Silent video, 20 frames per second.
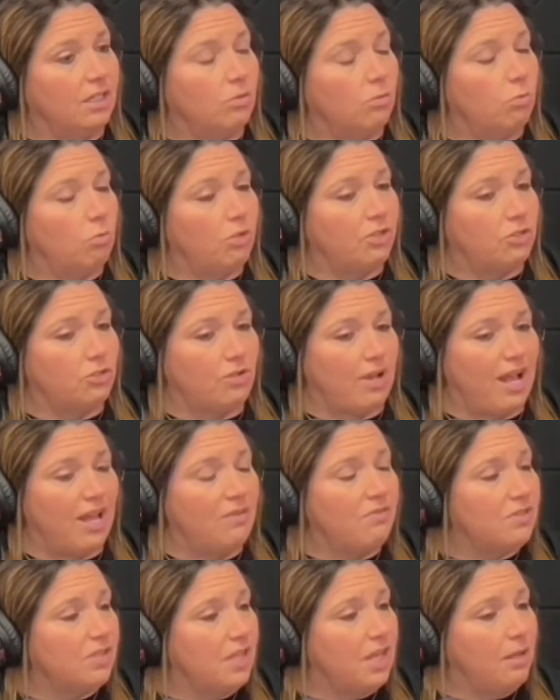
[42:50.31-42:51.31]
What
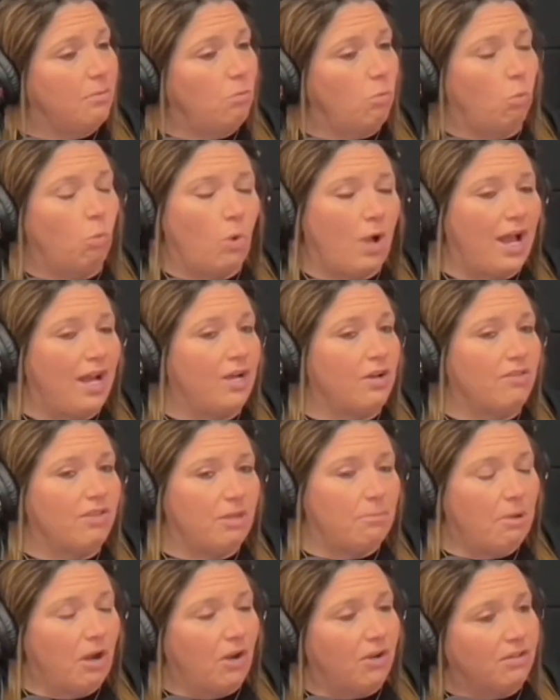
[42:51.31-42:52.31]
drives them? Why are they
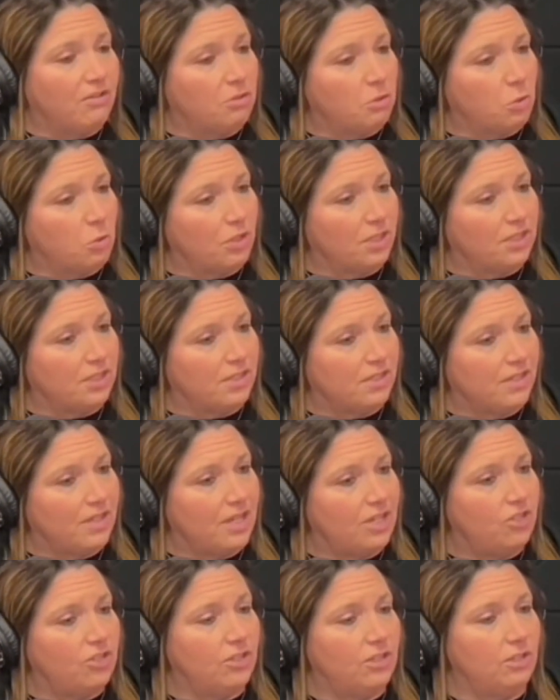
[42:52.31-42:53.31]
part of your
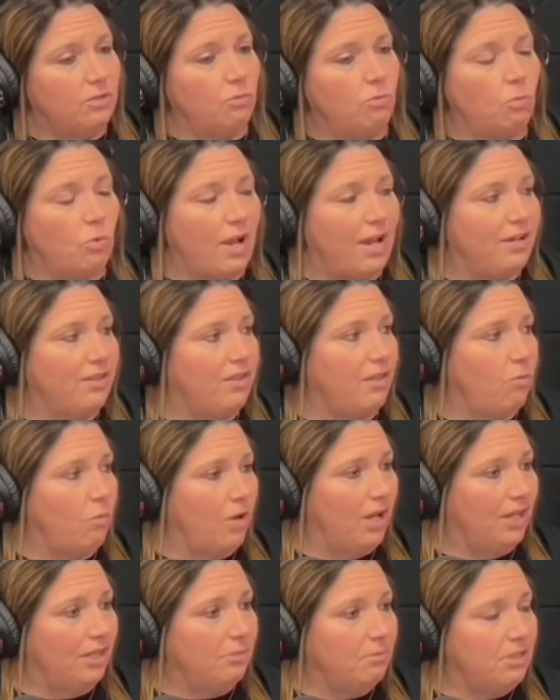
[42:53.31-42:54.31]
organization? Why do they
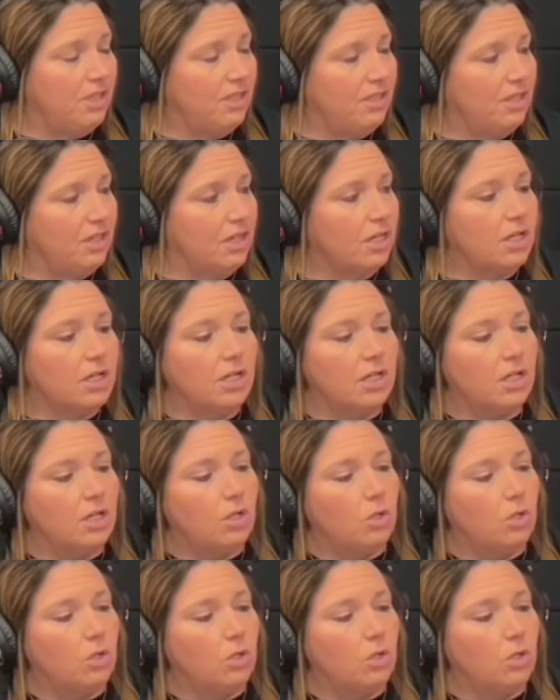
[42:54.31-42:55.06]
want to be there?